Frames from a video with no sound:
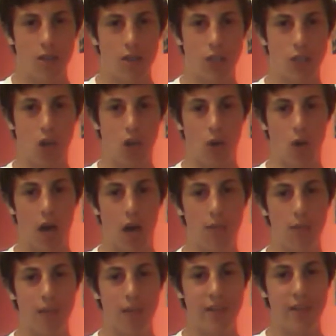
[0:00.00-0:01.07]
So, I'm
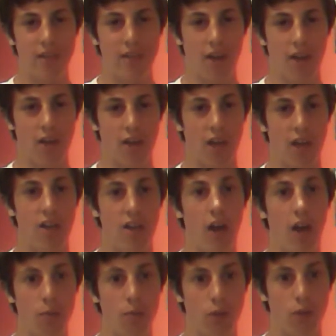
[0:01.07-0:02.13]
giving The Dark Knight
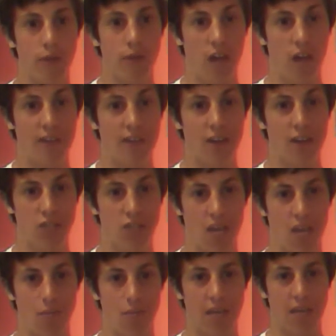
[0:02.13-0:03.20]
9.5 out of
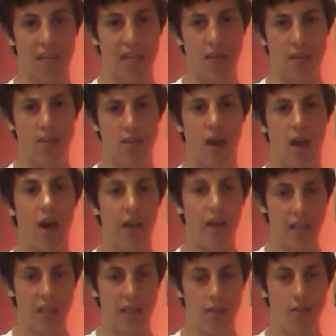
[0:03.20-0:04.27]
10, meaning it's the
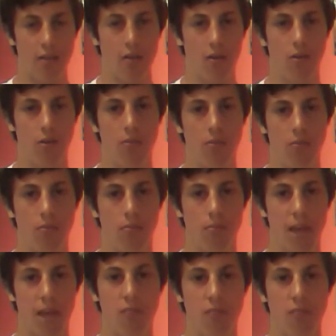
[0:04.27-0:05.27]
highest, best